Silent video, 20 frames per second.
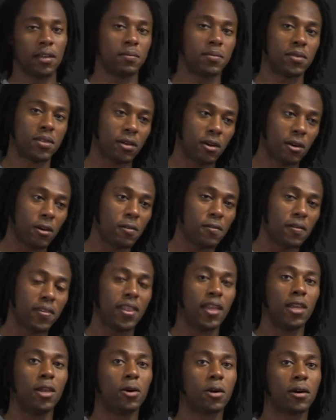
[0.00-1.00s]
observe
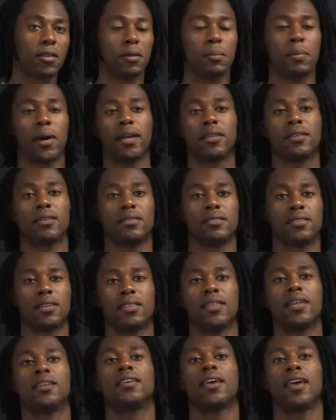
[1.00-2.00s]
and they look at the patterns
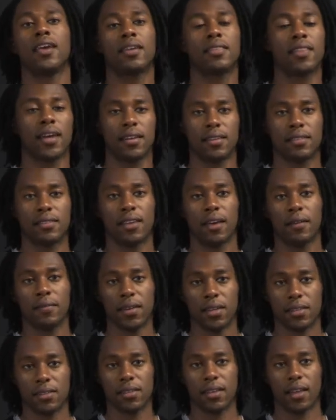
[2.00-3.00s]
and they take that as the
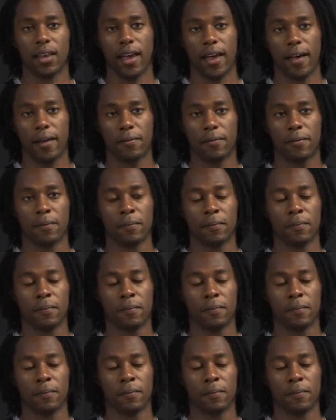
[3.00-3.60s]
evidence they'll have.